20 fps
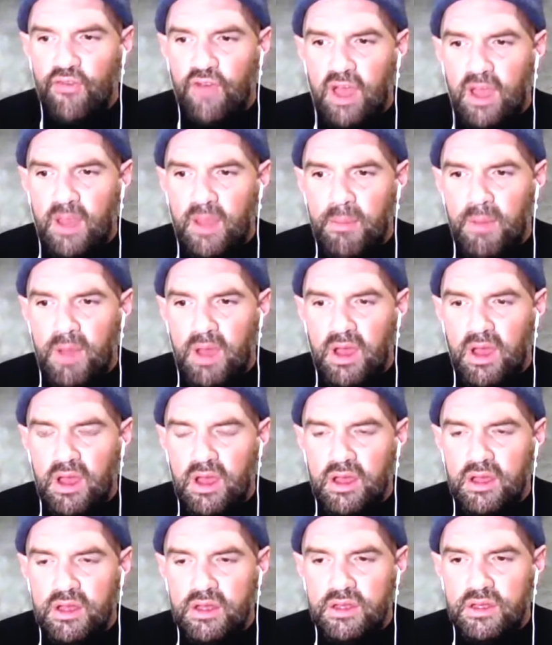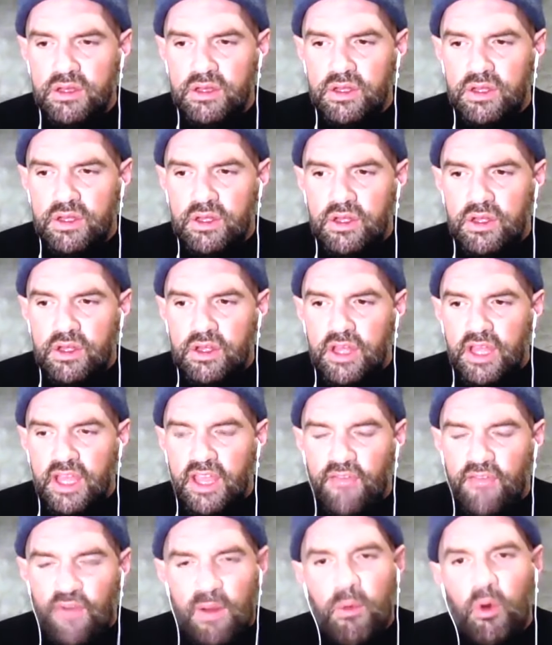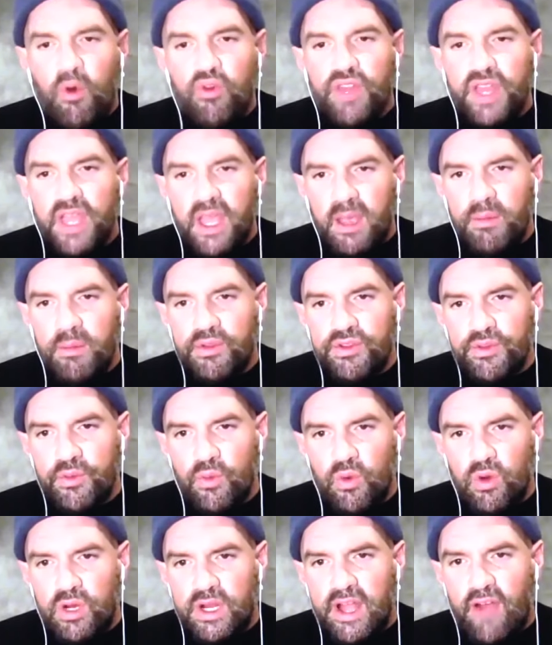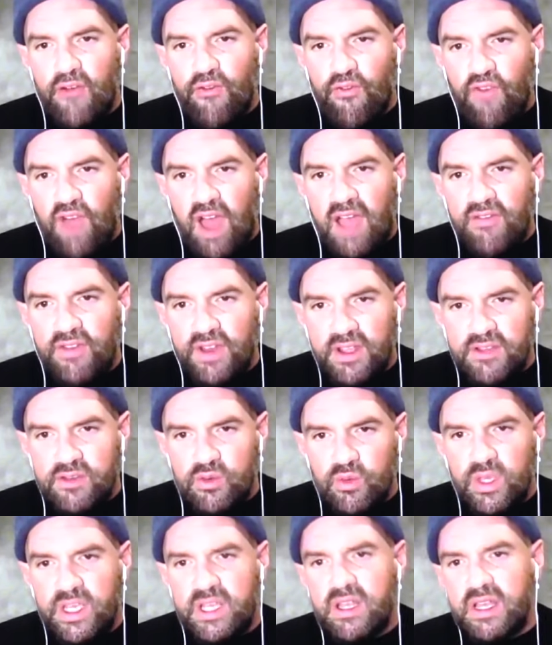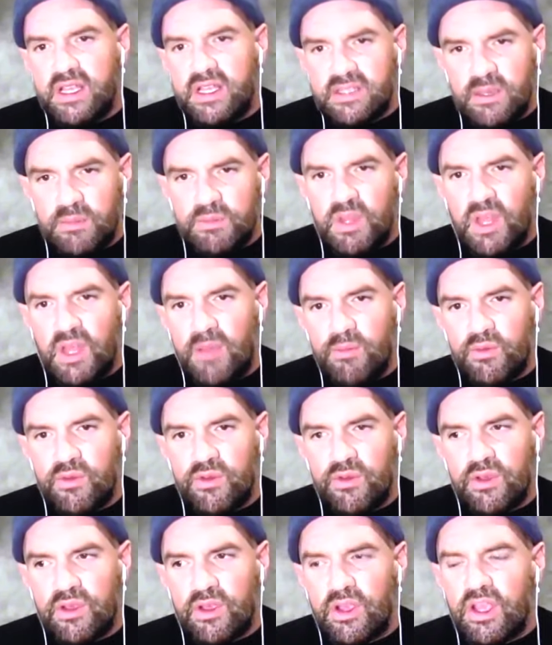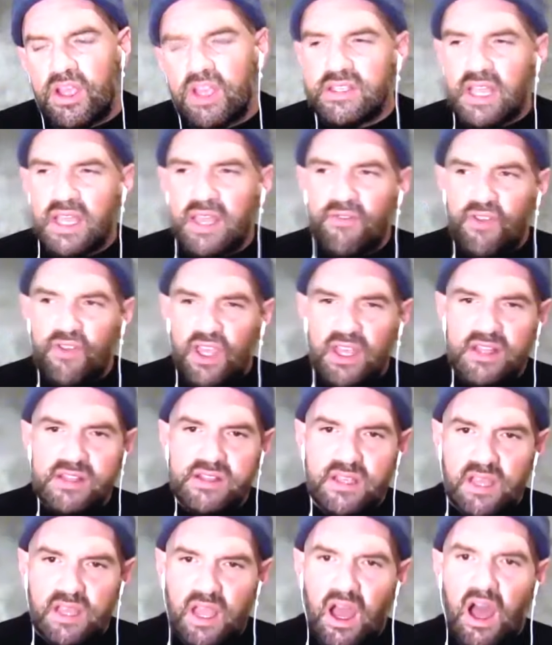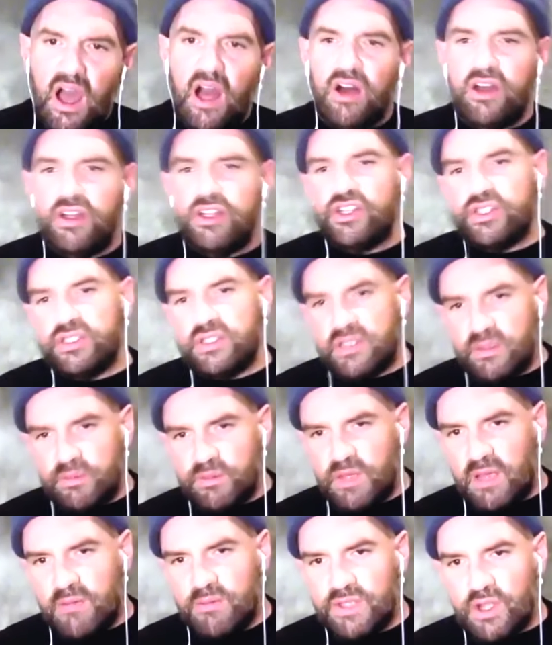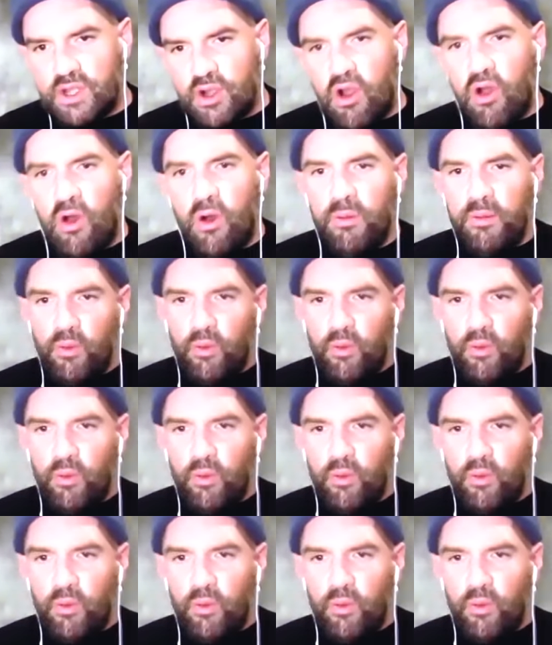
I'm uh, if I'm only able to work out five days a week, like sometimes because I have kids in college yeah. and sometimes they're home